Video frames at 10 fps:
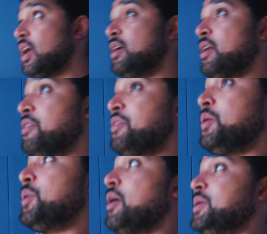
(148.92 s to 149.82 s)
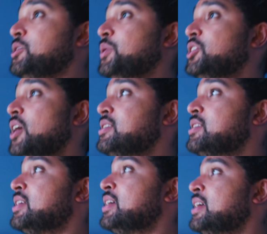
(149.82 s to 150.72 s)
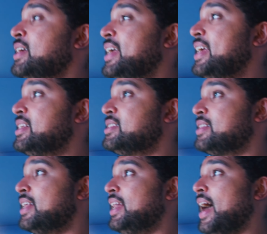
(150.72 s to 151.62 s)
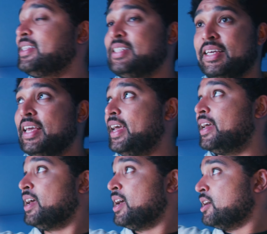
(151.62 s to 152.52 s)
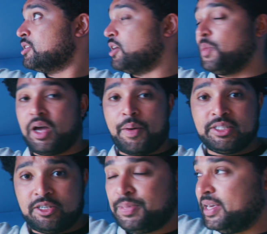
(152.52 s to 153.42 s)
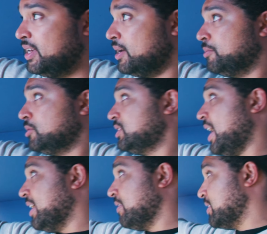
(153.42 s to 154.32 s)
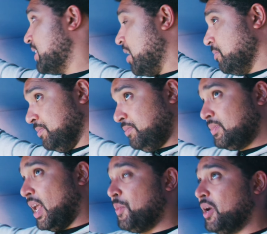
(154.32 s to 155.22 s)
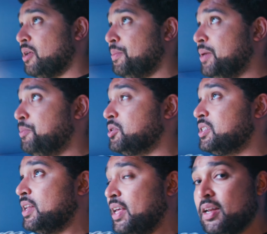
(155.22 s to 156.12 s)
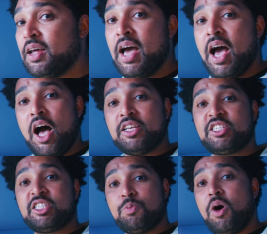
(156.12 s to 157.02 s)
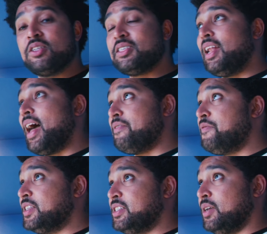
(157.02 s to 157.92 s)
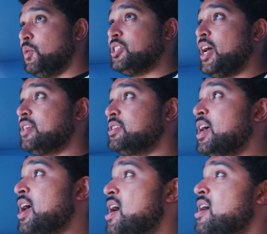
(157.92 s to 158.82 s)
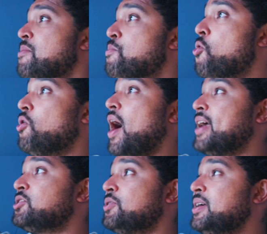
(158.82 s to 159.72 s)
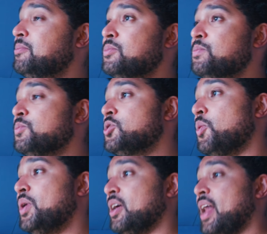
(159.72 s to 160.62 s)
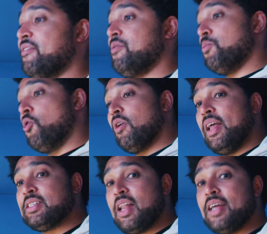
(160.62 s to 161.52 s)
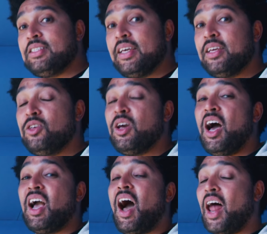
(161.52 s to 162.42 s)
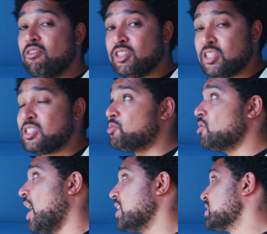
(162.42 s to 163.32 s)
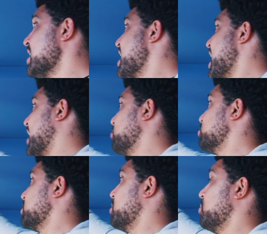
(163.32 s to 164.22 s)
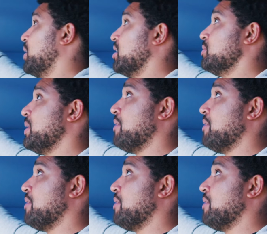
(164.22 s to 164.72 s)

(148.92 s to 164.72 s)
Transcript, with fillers: another thing we're going to adjust is the lighting here. So we're going to be taking this out, and we're going to be putting in a smarter light fitting, which has more lights on it, so we can have more or less lighting, color adjustable lights, and also we're going to be